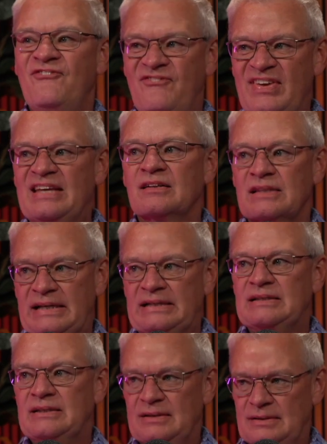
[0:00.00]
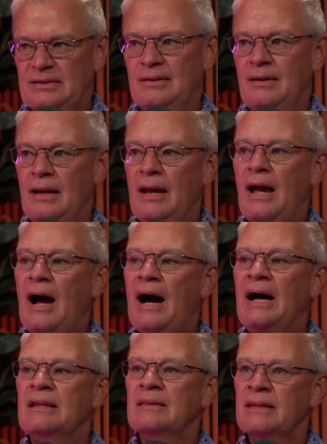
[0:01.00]
feel it.
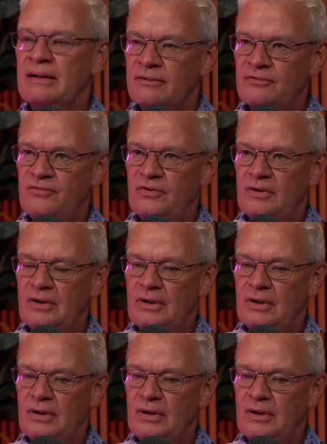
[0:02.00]
I live.